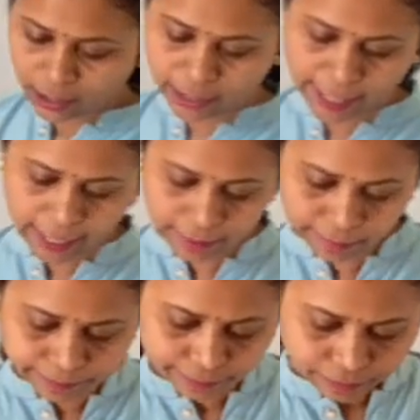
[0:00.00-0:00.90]

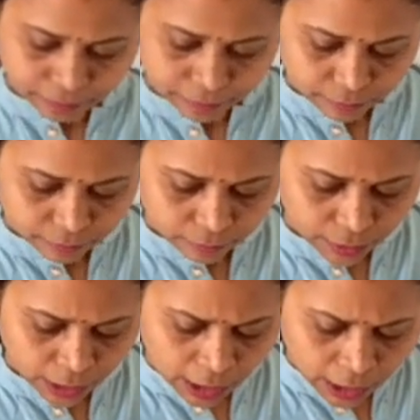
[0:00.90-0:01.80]
Then
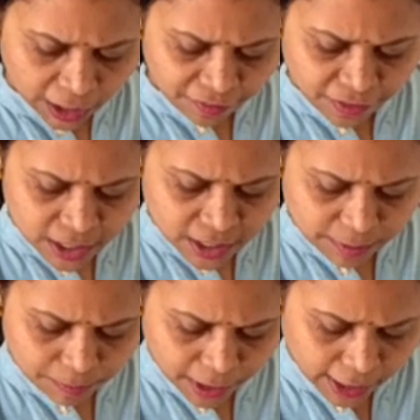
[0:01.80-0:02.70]
if
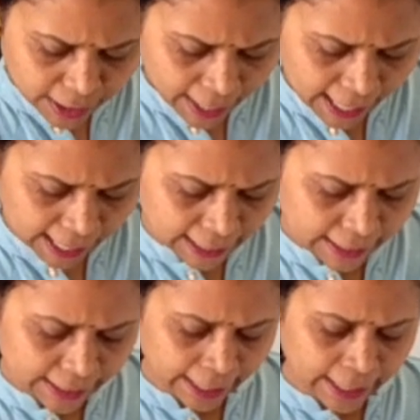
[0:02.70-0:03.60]
the speed
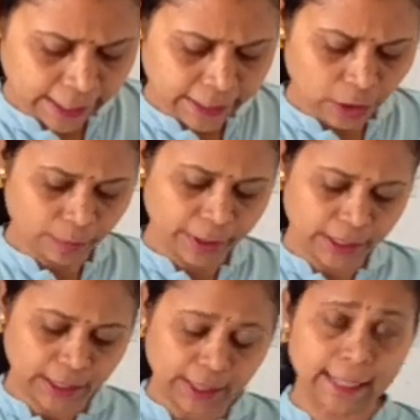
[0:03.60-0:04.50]
had 8
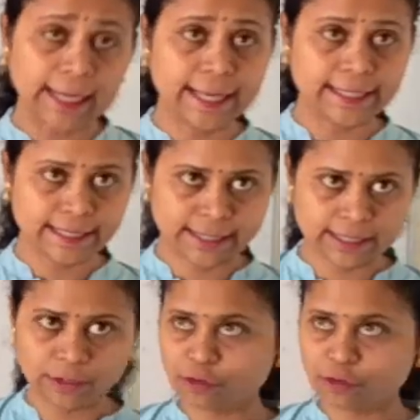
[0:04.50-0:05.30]
kilometer less,